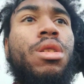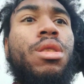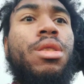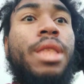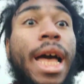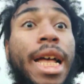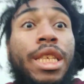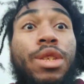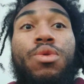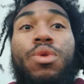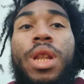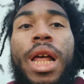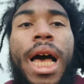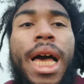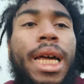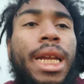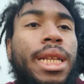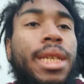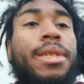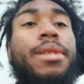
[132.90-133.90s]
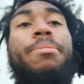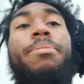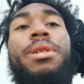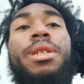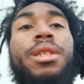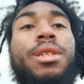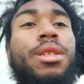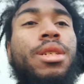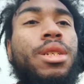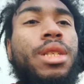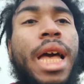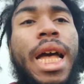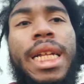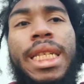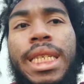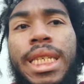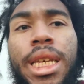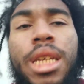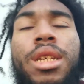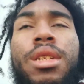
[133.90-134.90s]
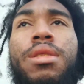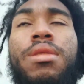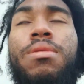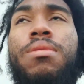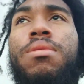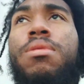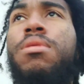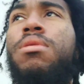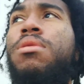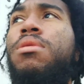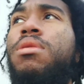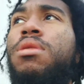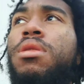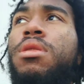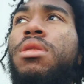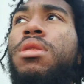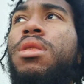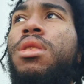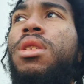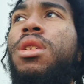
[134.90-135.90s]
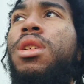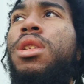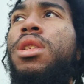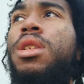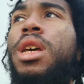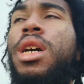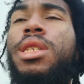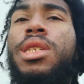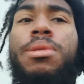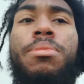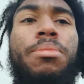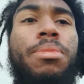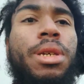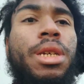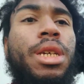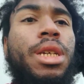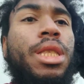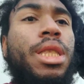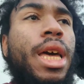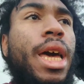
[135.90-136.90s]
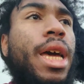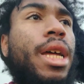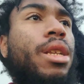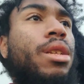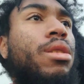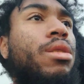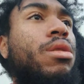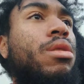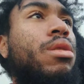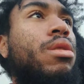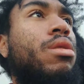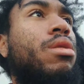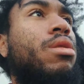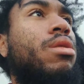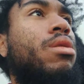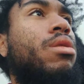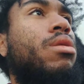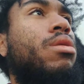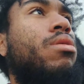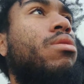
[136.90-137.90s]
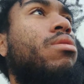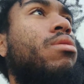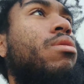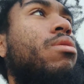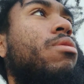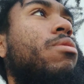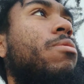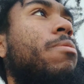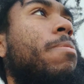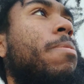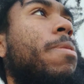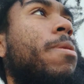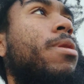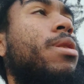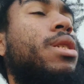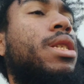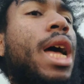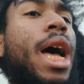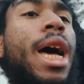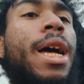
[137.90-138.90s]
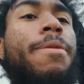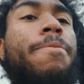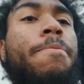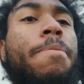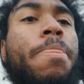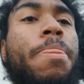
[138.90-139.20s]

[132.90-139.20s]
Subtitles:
That's what nihilism is. That's it. Doesn't mean that, you know, it's not